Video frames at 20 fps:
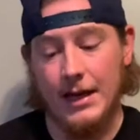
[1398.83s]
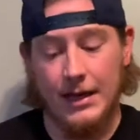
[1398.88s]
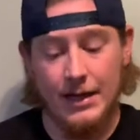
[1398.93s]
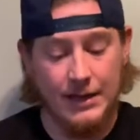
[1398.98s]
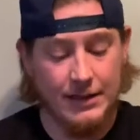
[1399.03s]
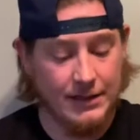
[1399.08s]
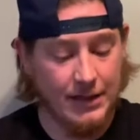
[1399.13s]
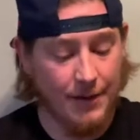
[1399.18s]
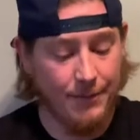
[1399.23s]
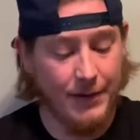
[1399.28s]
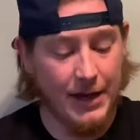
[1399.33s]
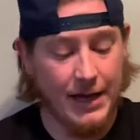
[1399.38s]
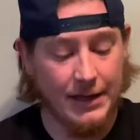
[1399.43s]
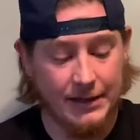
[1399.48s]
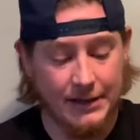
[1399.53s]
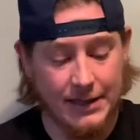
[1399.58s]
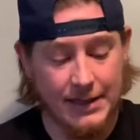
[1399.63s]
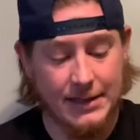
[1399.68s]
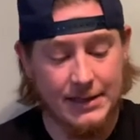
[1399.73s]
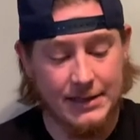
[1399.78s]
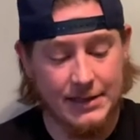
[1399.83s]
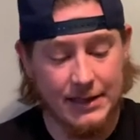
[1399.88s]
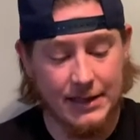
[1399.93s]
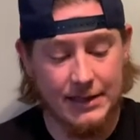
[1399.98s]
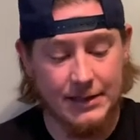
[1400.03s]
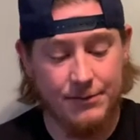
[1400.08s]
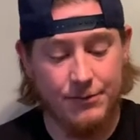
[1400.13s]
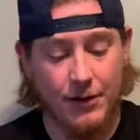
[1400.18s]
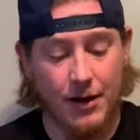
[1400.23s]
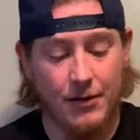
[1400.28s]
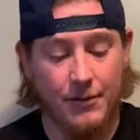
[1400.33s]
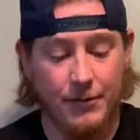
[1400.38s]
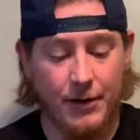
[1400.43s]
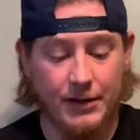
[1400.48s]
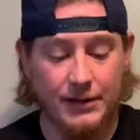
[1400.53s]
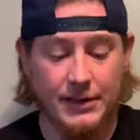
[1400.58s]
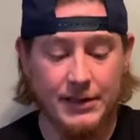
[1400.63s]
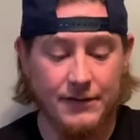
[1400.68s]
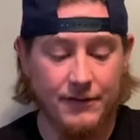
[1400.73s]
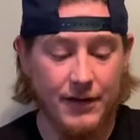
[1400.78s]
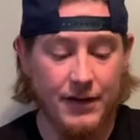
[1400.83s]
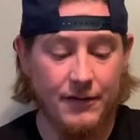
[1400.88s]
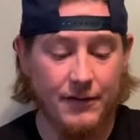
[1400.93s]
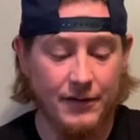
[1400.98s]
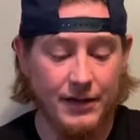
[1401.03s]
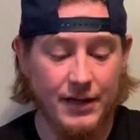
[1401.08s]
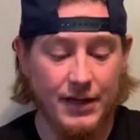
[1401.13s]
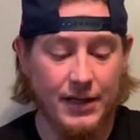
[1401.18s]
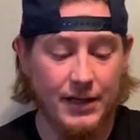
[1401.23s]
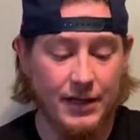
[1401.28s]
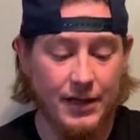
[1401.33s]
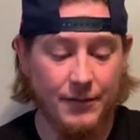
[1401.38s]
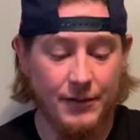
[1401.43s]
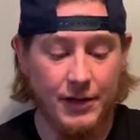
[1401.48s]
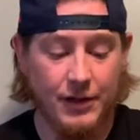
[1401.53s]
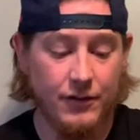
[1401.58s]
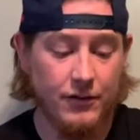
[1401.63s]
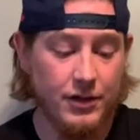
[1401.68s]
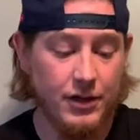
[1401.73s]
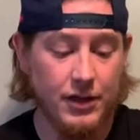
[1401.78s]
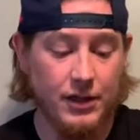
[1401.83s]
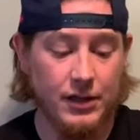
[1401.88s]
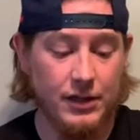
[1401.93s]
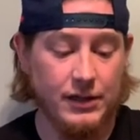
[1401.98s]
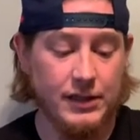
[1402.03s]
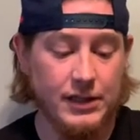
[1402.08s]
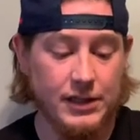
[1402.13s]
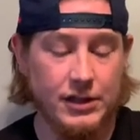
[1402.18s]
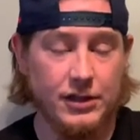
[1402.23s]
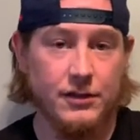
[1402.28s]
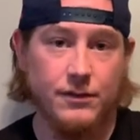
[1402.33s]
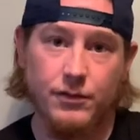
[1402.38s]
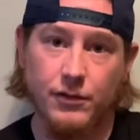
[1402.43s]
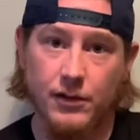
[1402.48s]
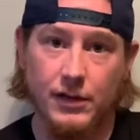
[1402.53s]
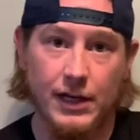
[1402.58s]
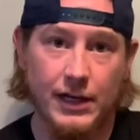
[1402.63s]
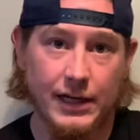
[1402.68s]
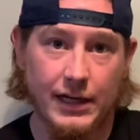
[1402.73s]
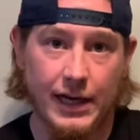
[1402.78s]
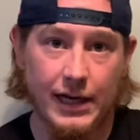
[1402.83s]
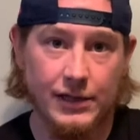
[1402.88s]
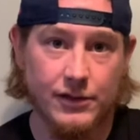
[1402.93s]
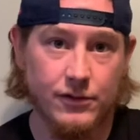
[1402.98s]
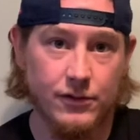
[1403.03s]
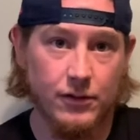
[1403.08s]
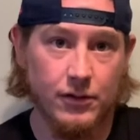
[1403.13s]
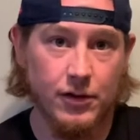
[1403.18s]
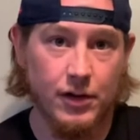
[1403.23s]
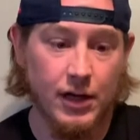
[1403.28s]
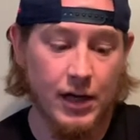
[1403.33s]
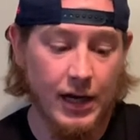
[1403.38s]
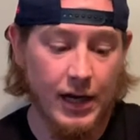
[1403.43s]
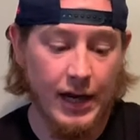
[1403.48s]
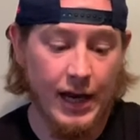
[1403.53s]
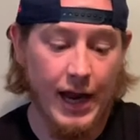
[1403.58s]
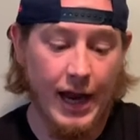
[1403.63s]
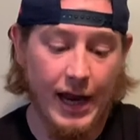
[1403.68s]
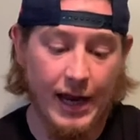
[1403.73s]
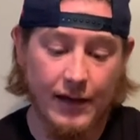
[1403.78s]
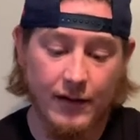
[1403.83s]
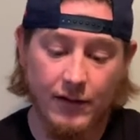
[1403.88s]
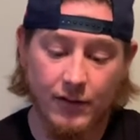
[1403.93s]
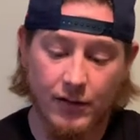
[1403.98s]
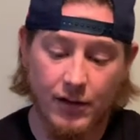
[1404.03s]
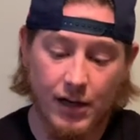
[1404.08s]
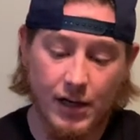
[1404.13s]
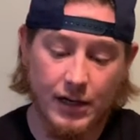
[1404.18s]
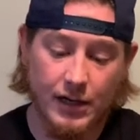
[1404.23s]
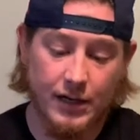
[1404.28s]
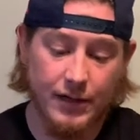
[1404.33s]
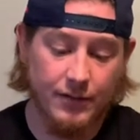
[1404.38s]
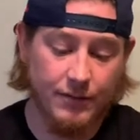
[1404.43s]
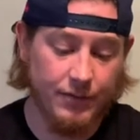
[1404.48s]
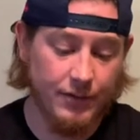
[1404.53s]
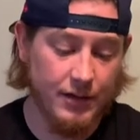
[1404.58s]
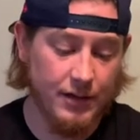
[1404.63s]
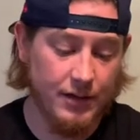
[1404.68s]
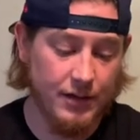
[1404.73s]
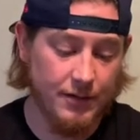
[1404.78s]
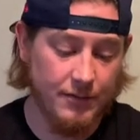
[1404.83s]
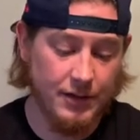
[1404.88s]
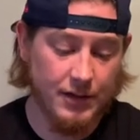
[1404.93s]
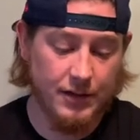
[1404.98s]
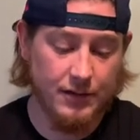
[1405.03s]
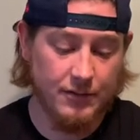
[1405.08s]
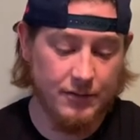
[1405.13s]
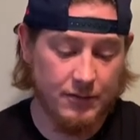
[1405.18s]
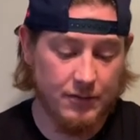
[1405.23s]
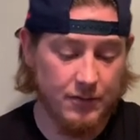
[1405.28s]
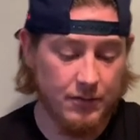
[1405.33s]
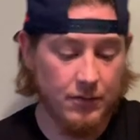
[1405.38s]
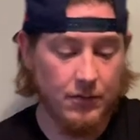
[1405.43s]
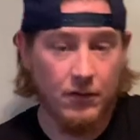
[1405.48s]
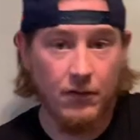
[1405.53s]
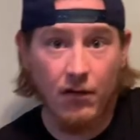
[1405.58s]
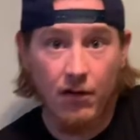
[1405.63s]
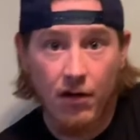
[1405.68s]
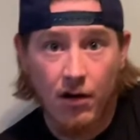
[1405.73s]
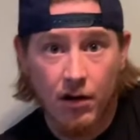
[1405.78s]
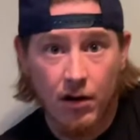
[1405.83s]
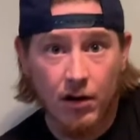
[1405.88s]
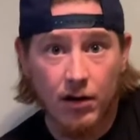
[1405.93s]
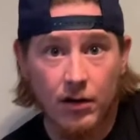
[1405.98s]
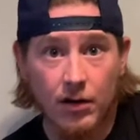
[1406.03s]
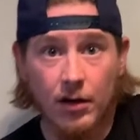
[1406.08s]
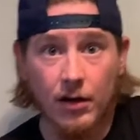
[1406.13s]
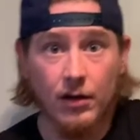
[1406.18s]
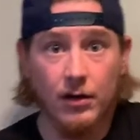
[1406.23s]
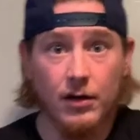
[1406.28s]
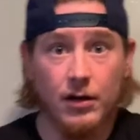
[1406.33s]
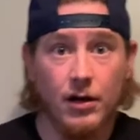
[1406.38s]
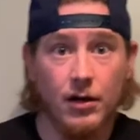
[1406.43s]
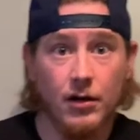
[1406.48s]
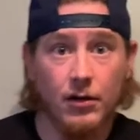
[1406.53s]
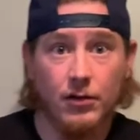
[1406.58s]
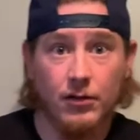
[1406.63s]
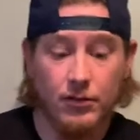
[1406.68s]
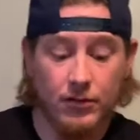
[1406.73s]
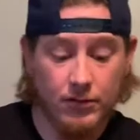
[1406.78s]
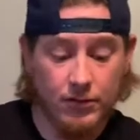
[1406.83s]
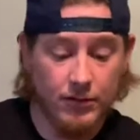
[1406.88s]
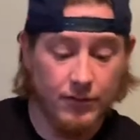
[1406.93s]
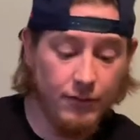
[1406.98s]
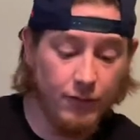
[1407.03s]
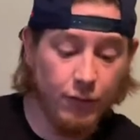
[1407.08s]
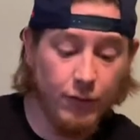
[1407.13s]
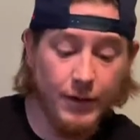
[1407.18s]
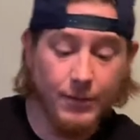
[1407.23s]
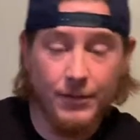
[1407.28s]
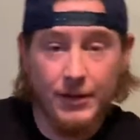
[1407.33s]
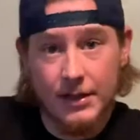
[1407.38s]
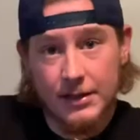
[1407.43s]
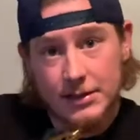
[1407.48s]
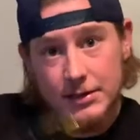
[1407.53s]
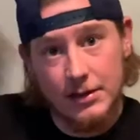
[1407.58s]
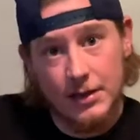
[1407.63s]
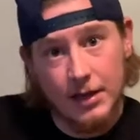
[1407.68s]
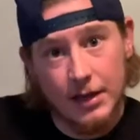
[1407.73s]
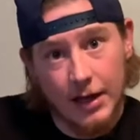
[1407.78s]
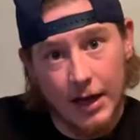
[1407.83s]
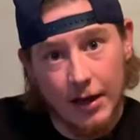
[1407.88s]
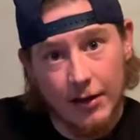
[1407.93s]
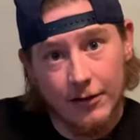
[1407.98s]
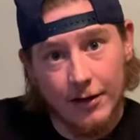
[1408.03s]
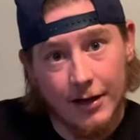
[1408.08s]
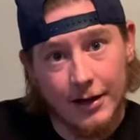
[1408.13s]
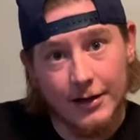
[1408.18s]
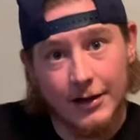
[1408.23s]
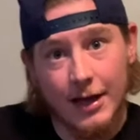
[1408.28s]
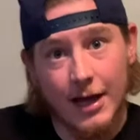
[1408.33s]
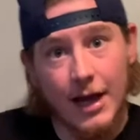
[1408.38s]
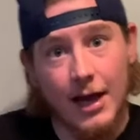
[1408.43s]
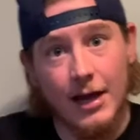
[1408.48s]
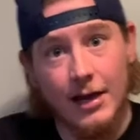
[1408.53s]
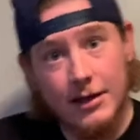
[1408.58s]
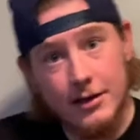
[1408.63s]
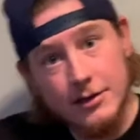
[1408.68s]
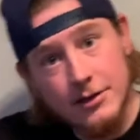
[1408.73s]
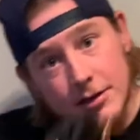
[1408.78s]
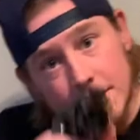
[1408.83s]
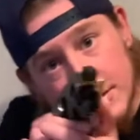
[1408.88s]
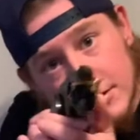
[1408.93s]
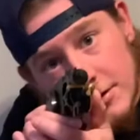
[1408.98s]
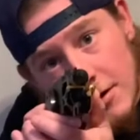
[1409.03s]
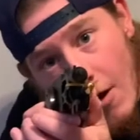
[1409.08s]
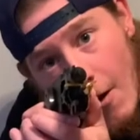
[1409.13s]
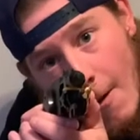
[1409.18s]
it's not bad. This is probably my least favorite thing. I mean you could at least just put like an actual handle on it, but I mean there you go. Whip this thing out like that and just